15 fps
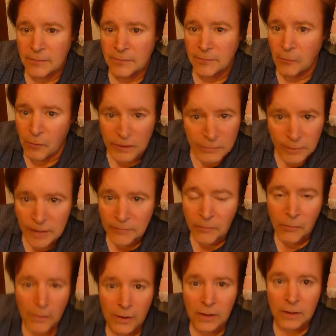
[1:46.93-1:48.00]

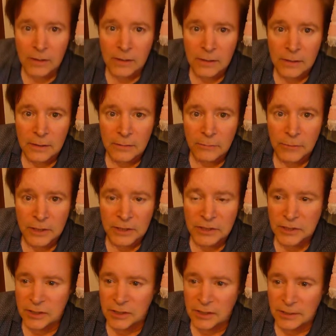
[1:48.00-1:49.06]
424, which
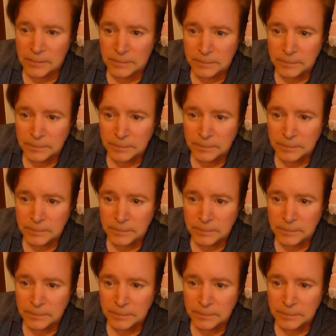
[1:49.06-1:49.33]
uh,